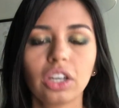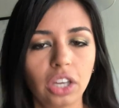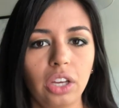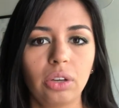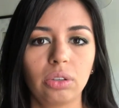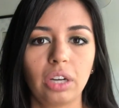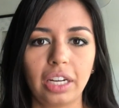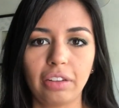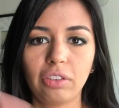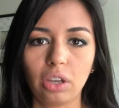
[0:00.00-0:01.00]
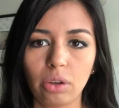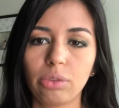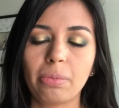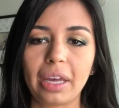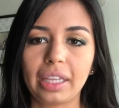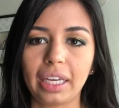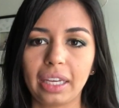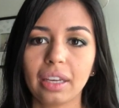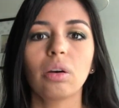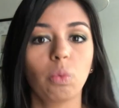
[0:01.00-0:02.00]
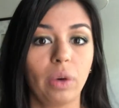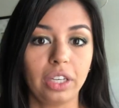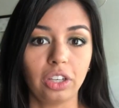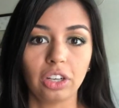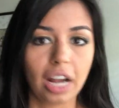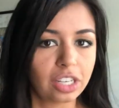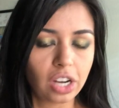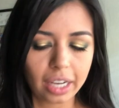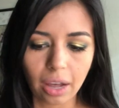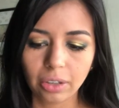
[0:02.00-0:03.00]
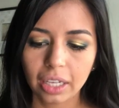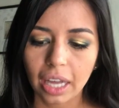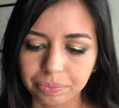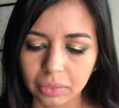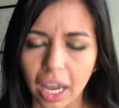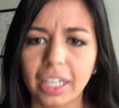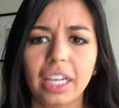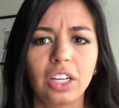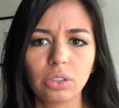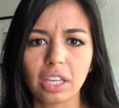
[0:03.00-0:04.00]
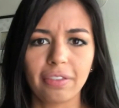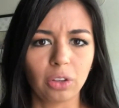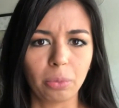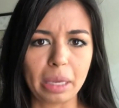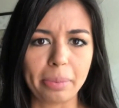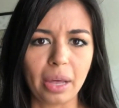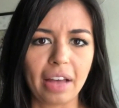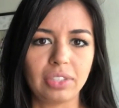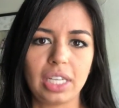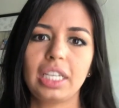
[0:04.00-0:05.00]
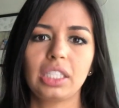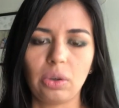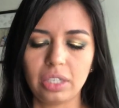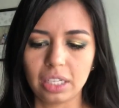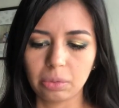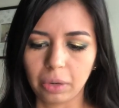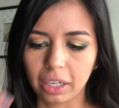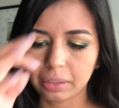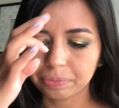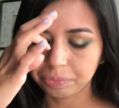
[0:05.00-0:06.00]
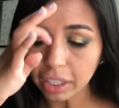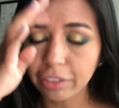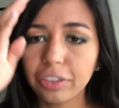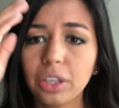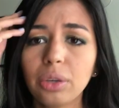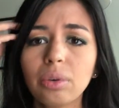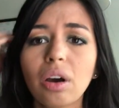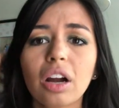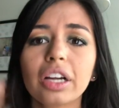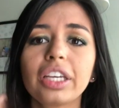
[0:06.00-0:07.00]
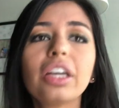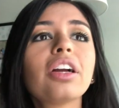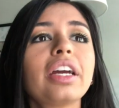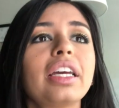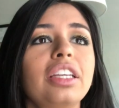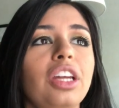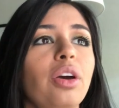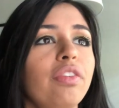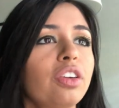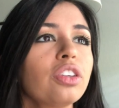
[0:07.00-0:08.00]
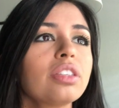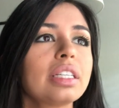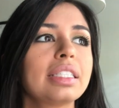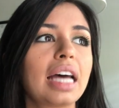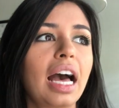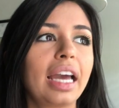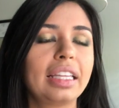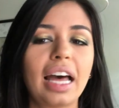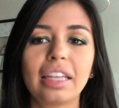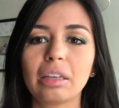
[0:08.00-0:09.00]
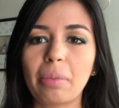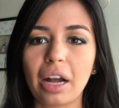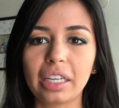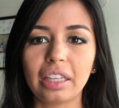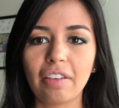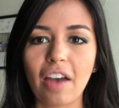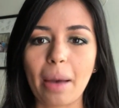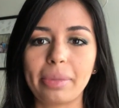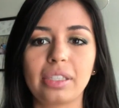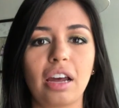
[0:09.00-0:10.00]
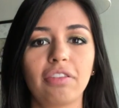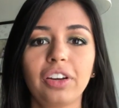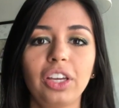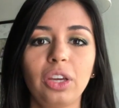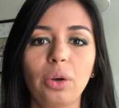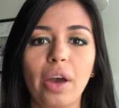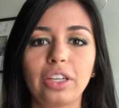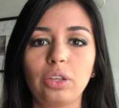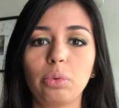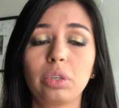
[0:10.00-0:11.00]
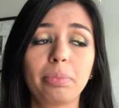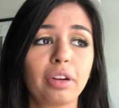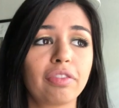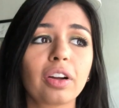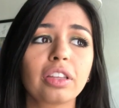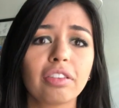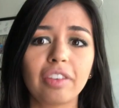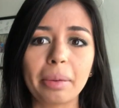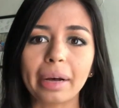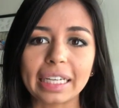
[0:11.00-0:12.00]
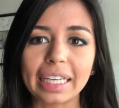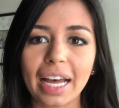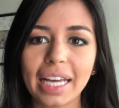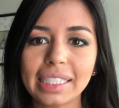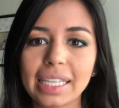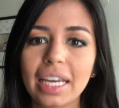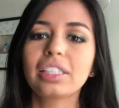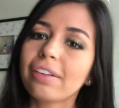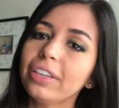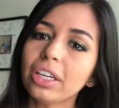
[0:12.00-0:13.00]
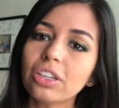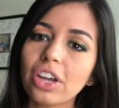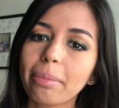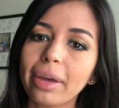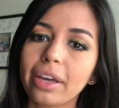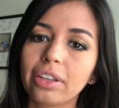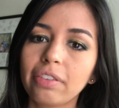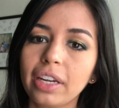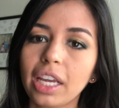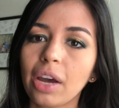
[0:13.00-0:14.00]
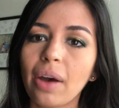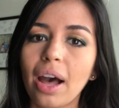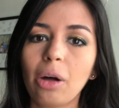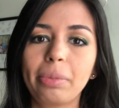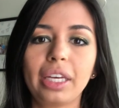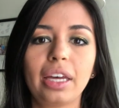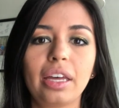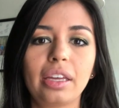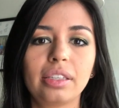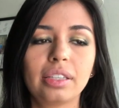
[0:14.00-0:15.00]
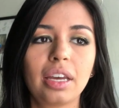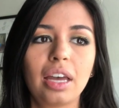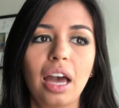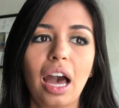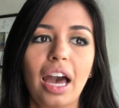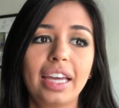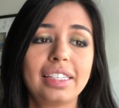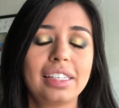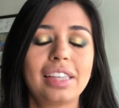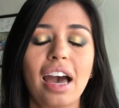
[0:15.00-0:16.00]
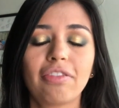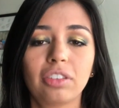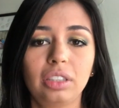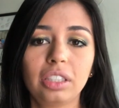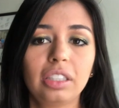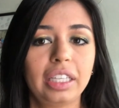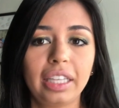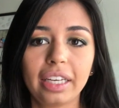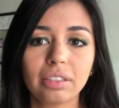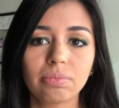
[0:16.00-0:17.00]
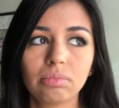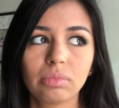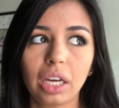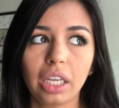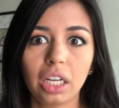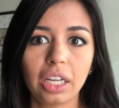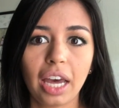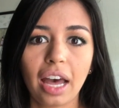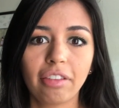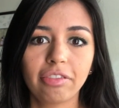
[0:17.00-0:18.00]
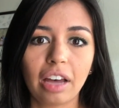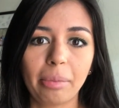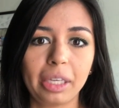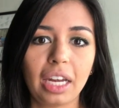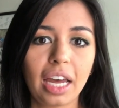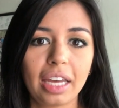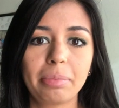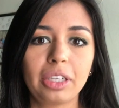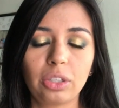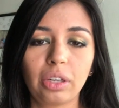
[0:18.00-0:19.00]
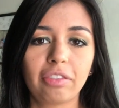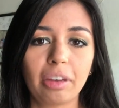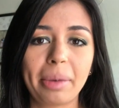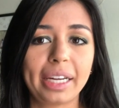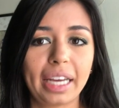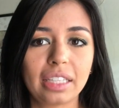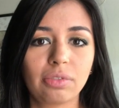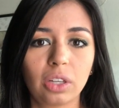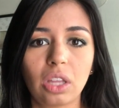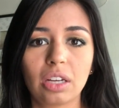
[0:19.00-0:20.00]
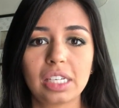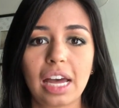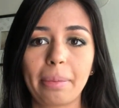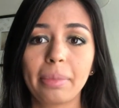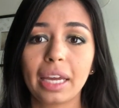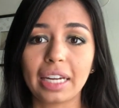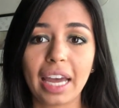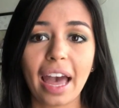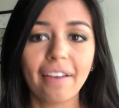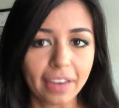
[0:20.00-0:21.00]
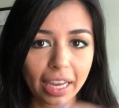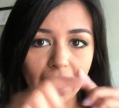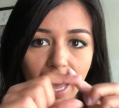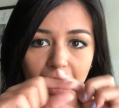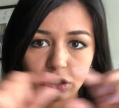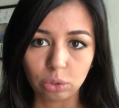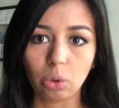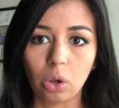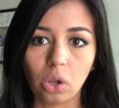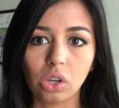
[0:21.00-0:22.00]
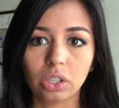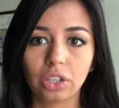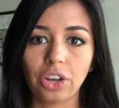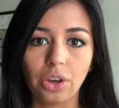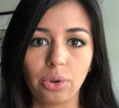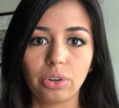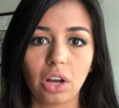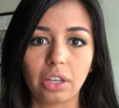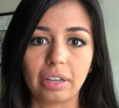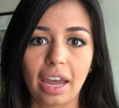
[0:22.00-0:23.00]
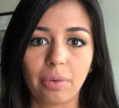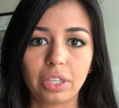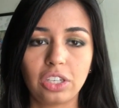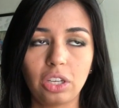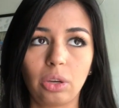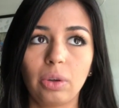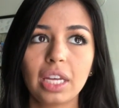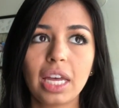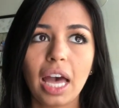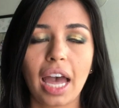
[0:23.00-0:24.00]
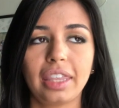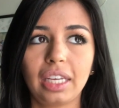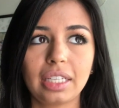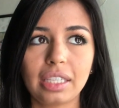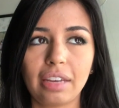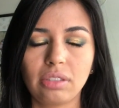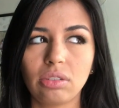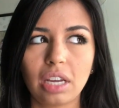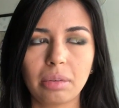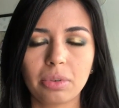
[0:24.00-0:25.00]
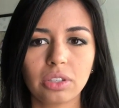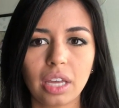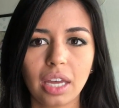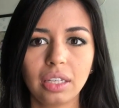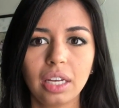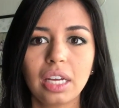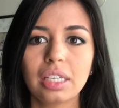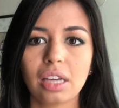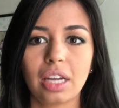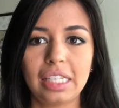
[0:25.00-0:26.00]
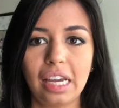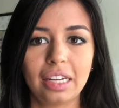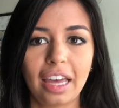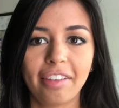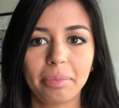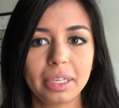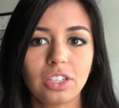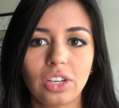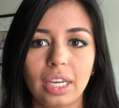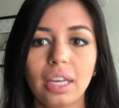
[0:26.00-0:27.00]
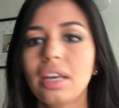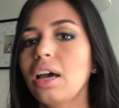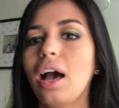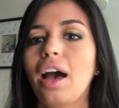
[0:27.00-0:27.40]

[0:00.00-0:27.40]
code and if you go through my link when you're at checkout. And I know several people have done it, so it does work. If you are curious, you know, if you just decide that the Body Love app is not for you and you would prefer the Fit Body Guides, definitely go my other video out, because I did that for literally like a year and a half. I mean, I had been doing Fit Body Guides for a long time, and I have a actual code on that one too. I think it saves you 10%, Tatiana FBG.